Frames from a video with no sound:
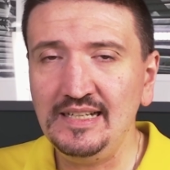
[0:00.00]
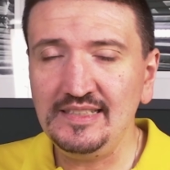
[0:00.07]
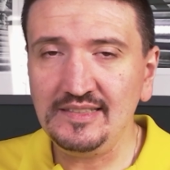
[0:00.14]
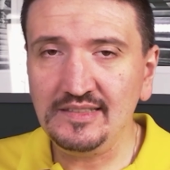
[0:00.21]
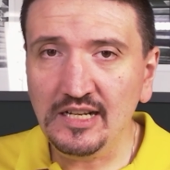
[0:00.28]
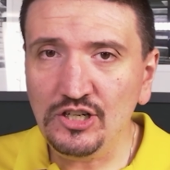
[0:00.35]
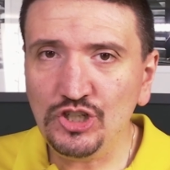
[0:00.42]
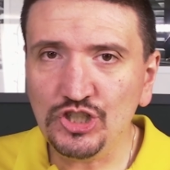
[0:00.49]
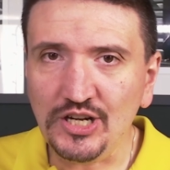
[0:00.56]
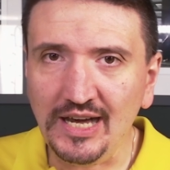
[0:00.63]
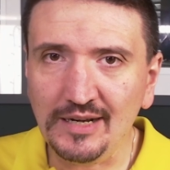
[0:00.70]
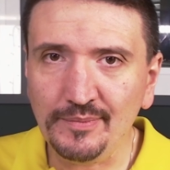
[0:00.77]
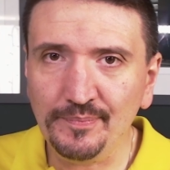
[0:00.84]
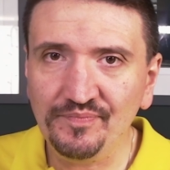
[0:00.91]
still
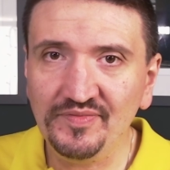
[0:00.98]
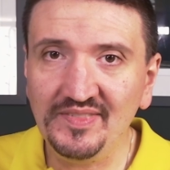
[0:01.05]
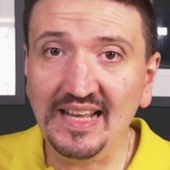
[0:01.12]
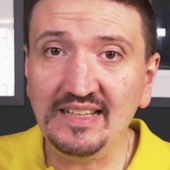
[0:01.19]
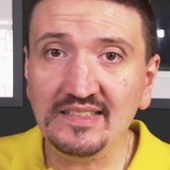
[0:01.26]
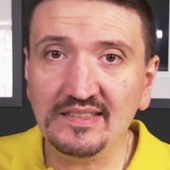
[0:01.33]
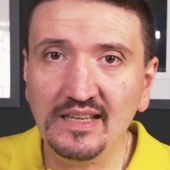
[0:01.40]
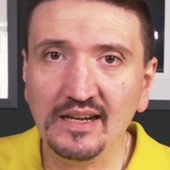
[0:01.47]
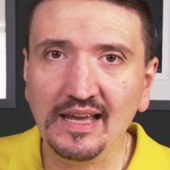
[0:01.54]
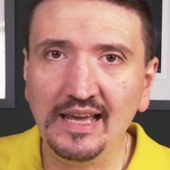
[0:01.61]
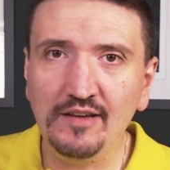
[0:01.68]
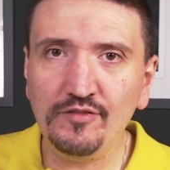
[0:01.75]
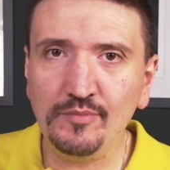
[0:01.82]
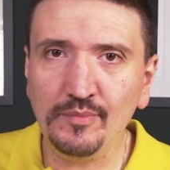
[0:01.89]
sharp, they still
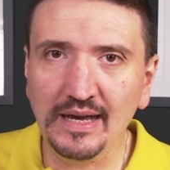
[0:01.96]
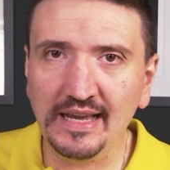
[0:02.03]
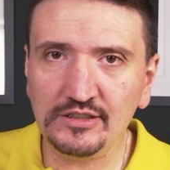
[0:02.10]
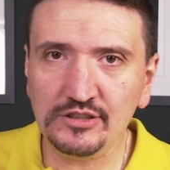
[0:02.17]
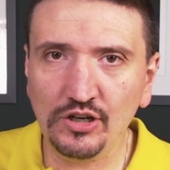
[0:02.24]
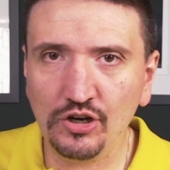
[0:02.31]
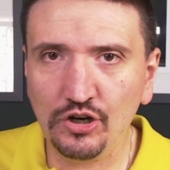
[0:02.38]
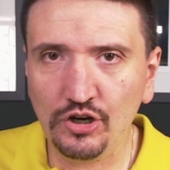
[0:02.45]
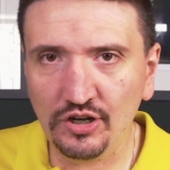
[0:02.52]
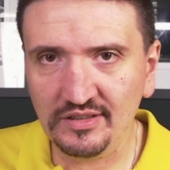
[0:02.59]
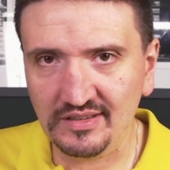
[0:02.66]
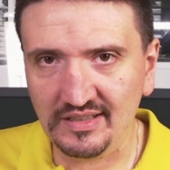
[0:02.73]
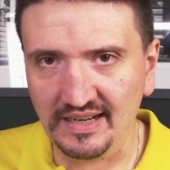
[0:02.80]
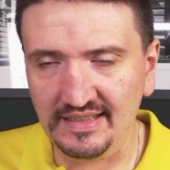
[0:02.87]
have micro
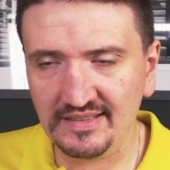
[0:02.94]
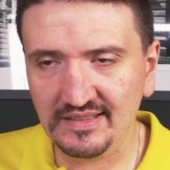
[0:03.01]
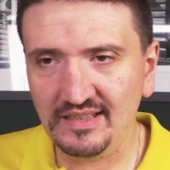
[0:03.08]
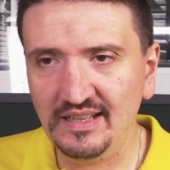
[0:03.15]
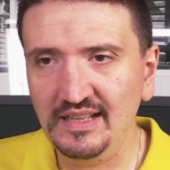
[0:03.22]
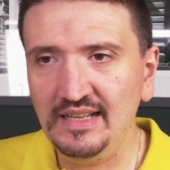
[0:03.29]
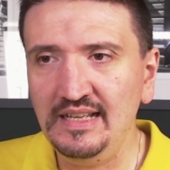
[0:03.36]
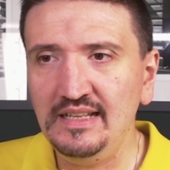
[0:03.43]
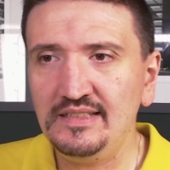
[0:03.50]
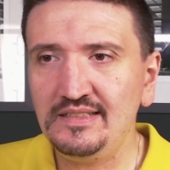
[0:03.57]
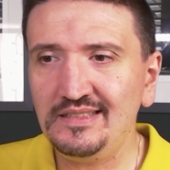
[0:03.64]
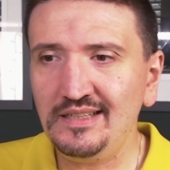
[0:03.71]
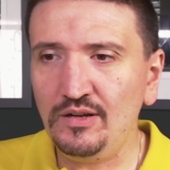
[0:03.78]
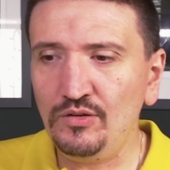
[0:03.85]
contrast.
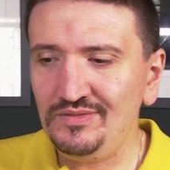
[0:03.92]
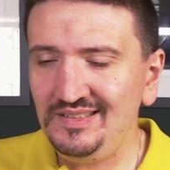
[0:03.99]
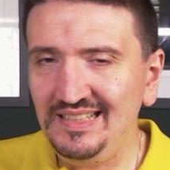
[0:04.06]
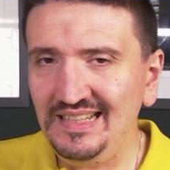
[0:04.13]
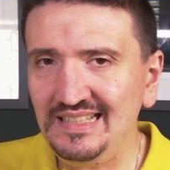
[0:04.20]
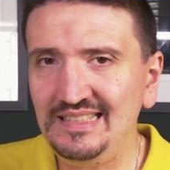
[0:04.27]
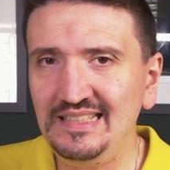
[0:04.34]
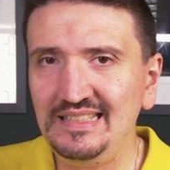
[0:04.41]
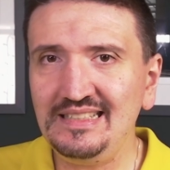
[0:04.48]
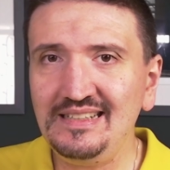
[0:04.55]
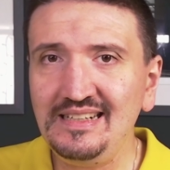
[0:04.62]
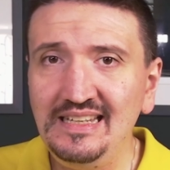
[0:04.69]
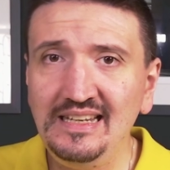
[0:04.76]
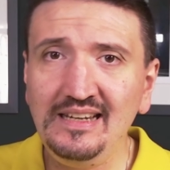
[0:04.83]
So this is
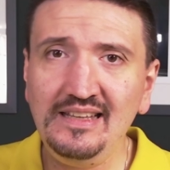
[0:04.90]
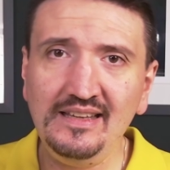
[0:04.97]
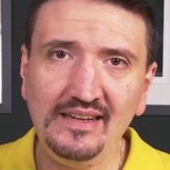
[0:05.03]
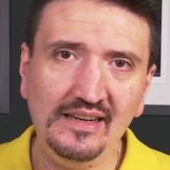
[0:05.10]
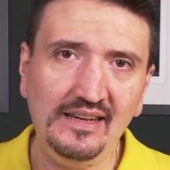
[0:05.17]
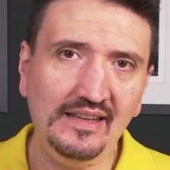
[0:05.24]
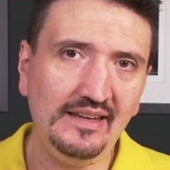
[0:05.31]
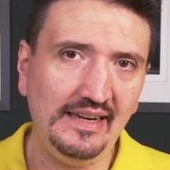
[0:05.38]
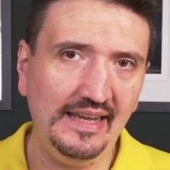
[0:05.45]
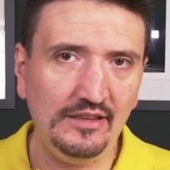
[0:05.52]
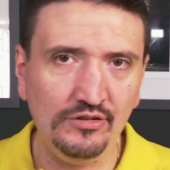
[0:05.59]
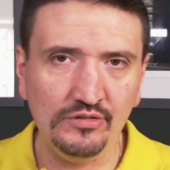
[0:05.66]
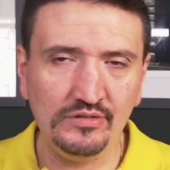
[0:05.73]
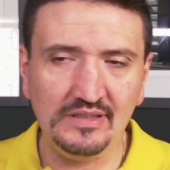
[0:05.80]
really
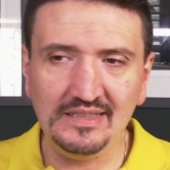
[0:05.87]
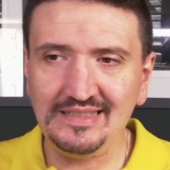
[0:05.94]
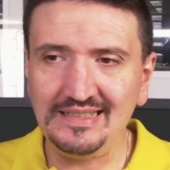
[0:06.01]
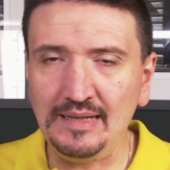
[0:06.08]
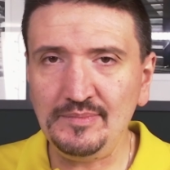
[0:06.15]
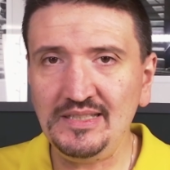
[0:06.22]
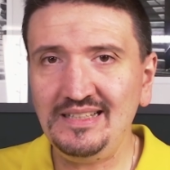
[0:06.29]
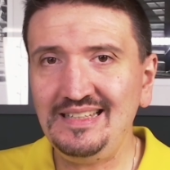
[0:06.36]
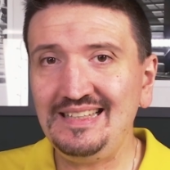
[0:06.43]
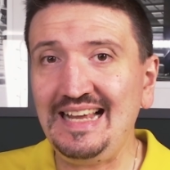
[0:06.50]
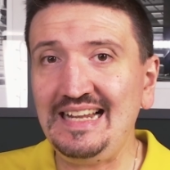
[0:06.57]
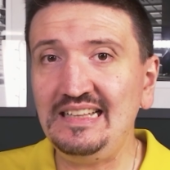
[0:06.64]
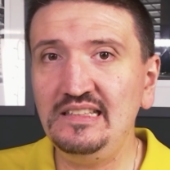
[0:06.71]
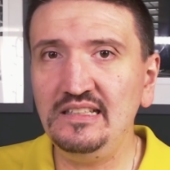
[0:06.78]
great news. It's something
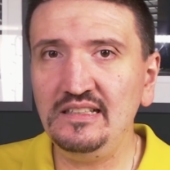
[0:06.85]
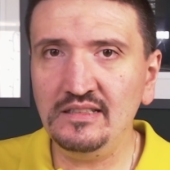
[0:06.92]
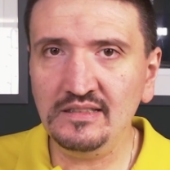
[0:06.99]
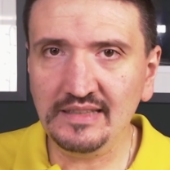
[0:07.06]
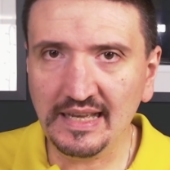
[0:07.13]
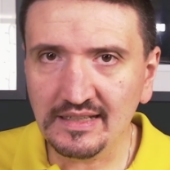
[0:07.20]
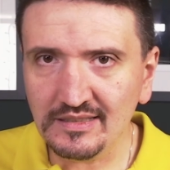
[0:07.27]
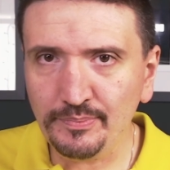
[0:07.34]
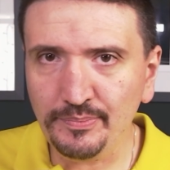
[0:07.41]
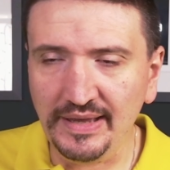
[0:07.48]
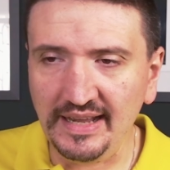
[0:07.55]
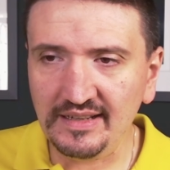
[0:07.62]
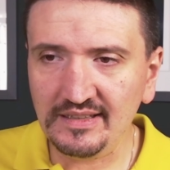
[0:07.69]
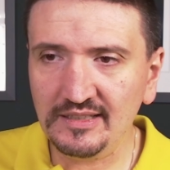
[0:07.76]
that I didn't
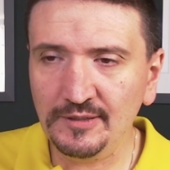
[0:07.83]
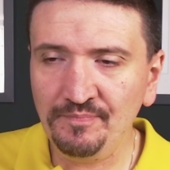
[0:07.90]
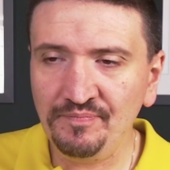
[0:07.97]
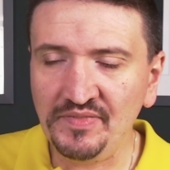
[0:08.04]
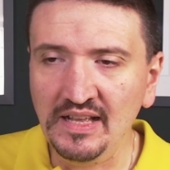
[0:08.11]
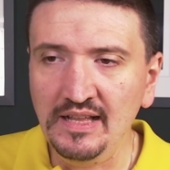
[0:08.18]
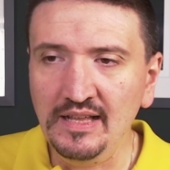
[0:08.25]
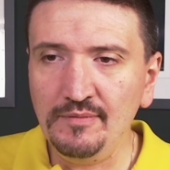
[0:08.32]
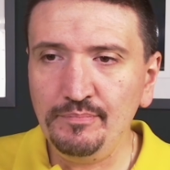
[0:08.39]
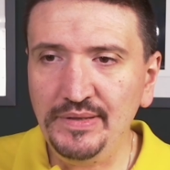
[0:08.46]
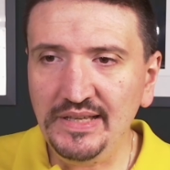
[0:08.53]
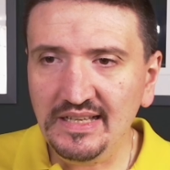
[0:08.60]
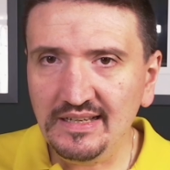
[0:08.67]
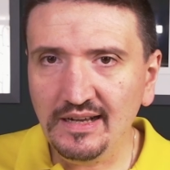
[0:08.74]
expect,
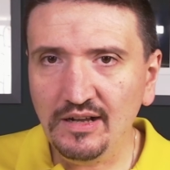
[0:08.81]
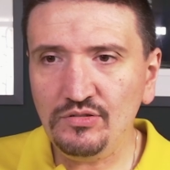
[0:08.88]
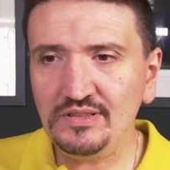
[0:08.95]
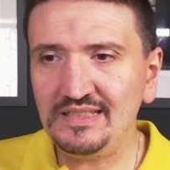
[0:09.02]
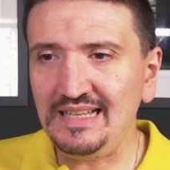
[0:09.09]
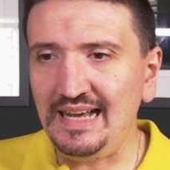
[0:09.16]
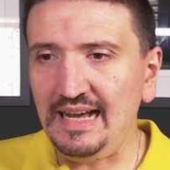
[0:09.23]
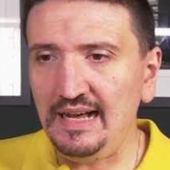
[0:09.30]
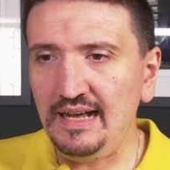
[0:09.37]
because